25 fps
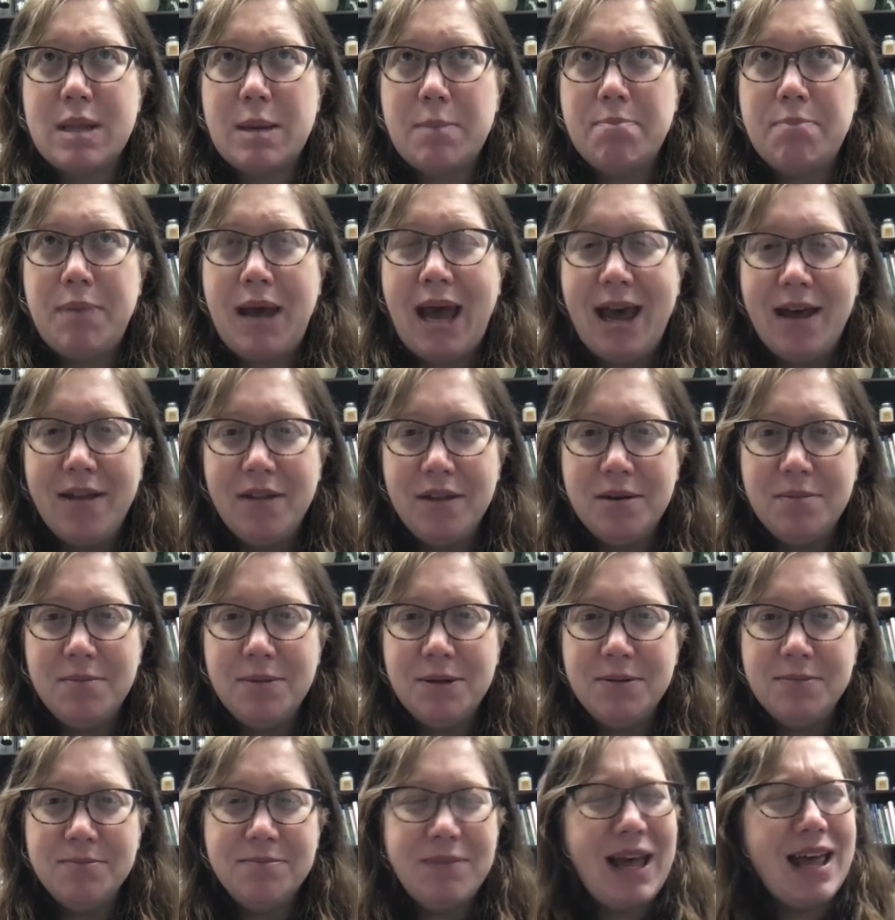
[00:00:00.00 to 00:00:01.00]

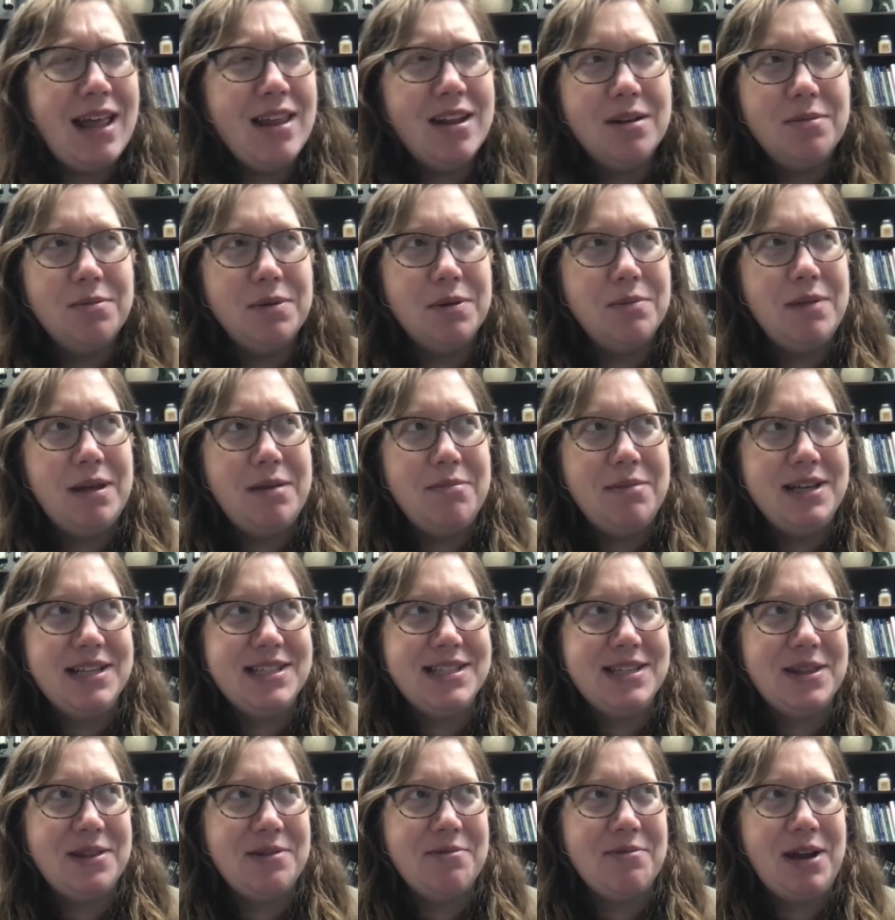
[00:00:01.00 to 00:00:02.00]
palatable maybe
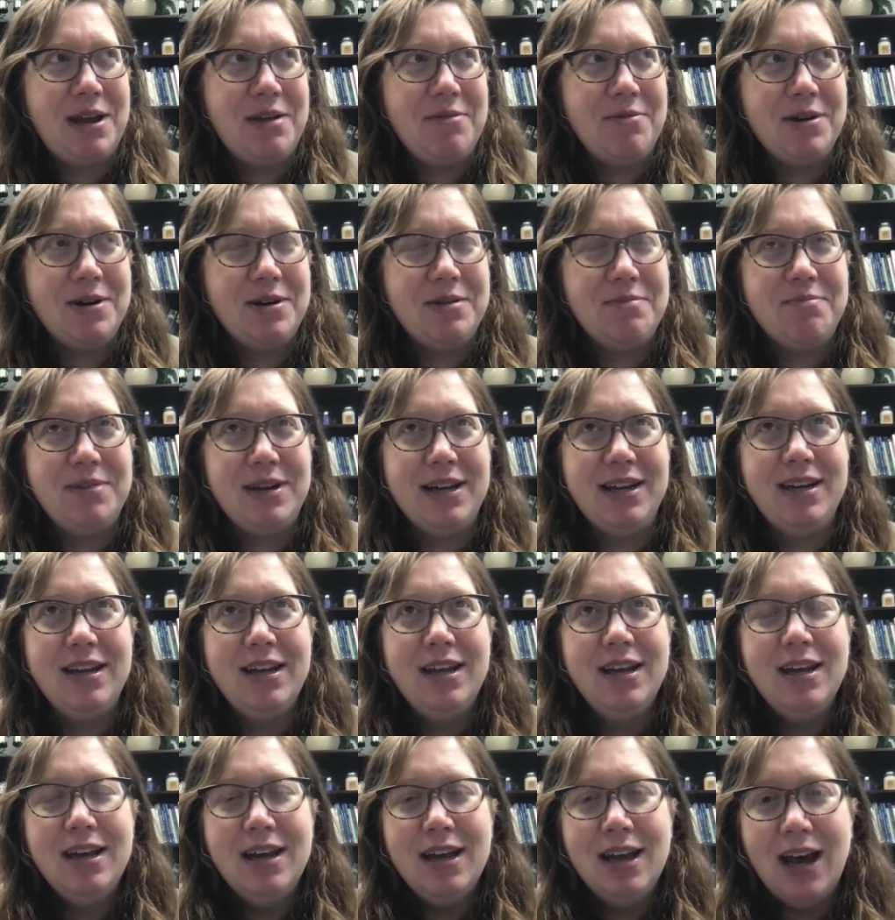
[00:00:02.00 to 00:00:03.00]
isn't the right word, but
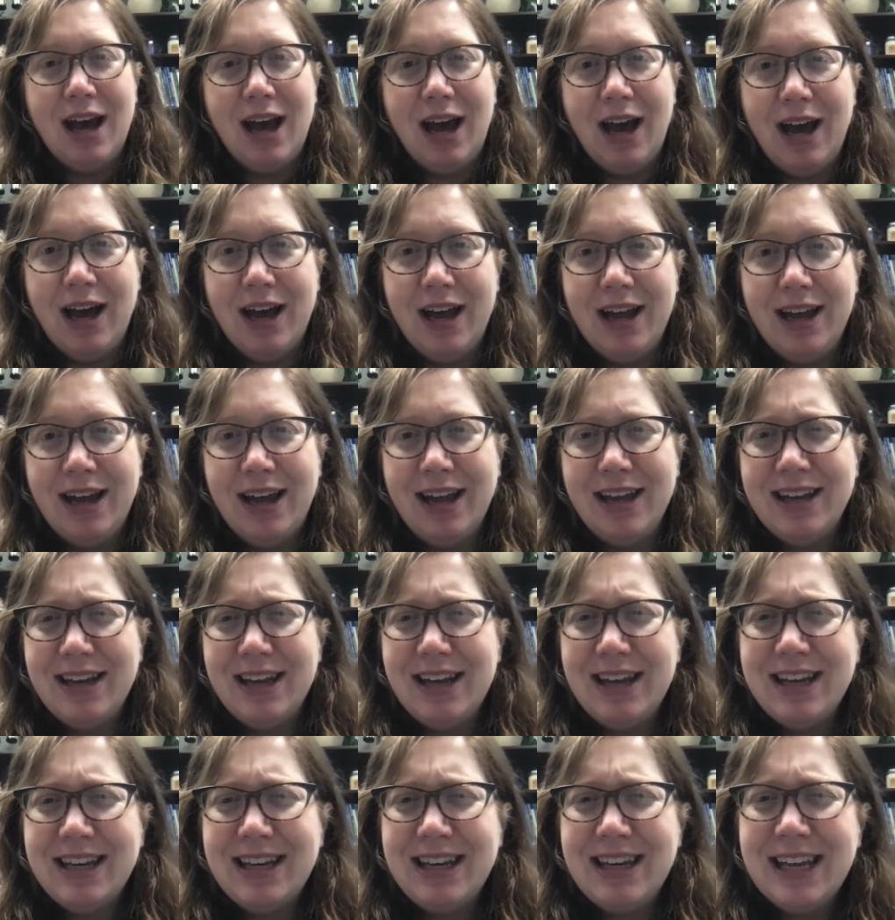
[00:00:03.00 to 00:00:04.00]

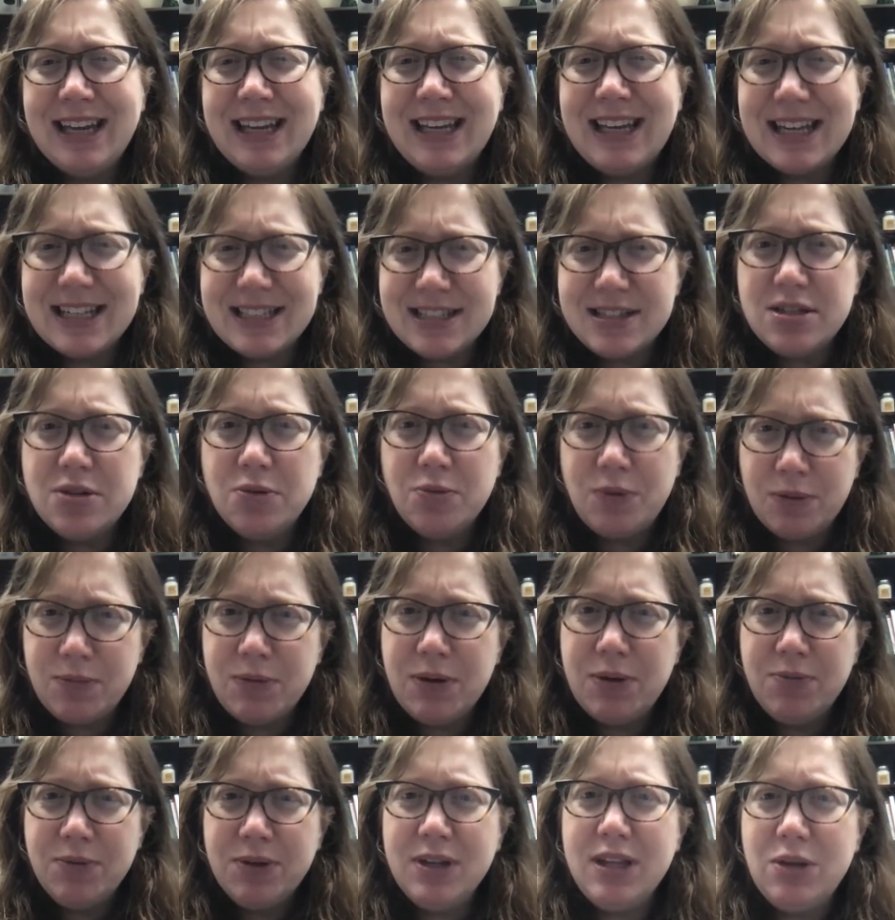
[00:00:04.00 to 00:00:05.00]
it gets to what
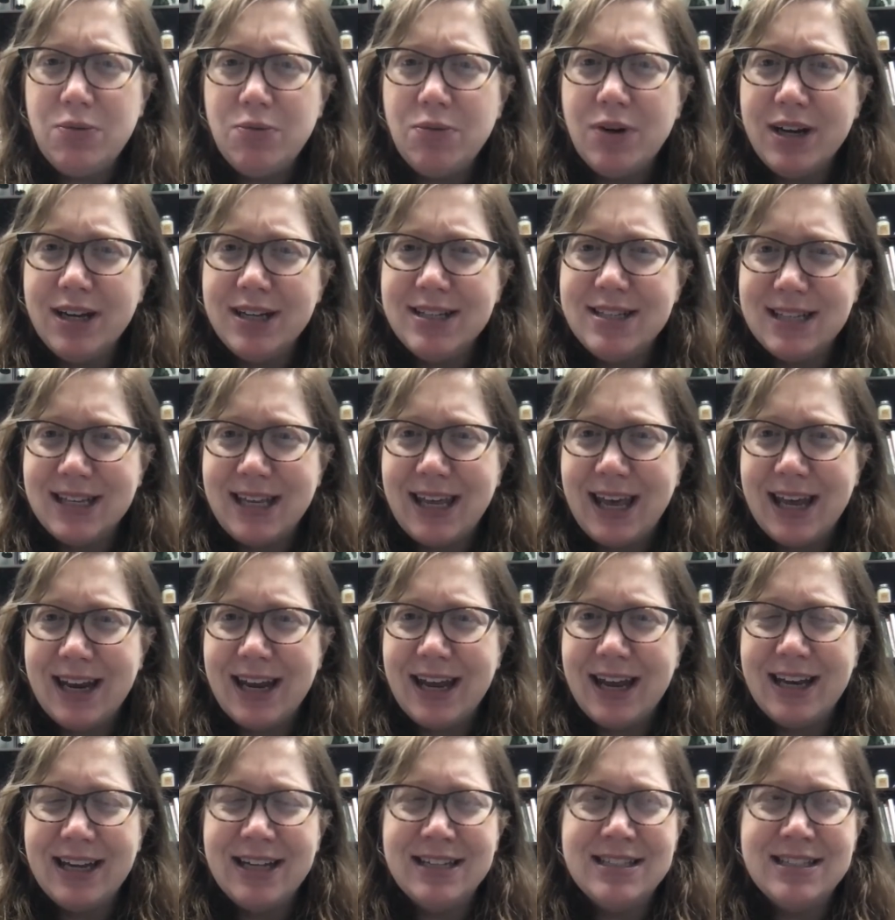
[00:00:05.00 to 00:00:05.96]
we really wanted to get at.